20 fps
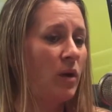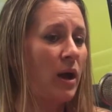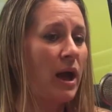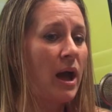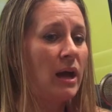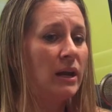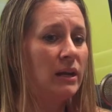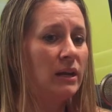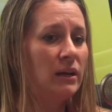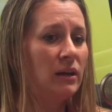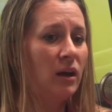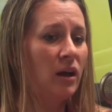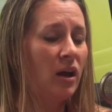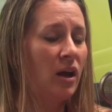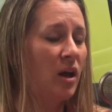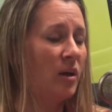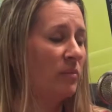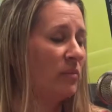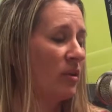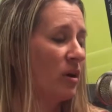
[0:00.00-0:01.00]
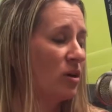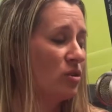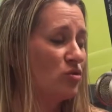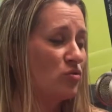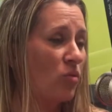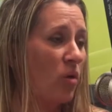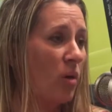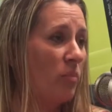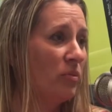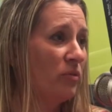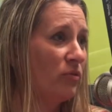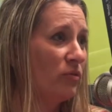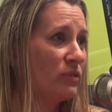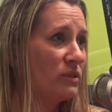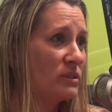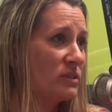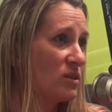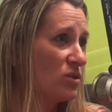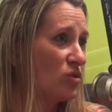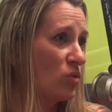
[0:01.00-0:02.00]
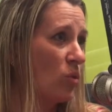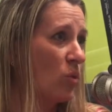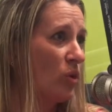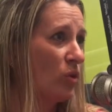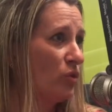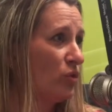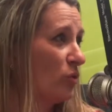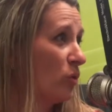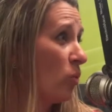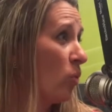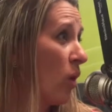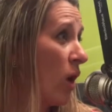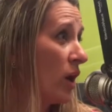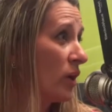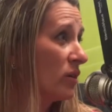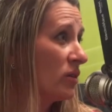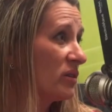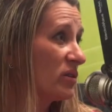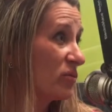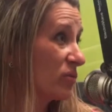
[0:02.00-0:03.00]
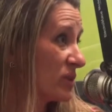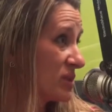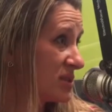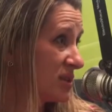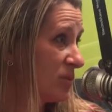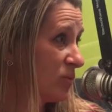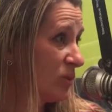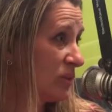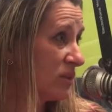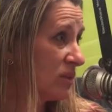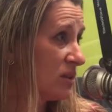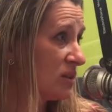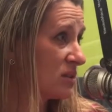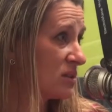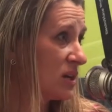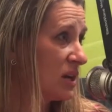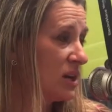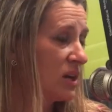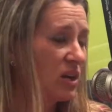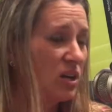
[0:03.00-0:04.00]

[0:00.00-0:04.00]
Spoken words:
adding a drop of essential oil to water and rinsing with it.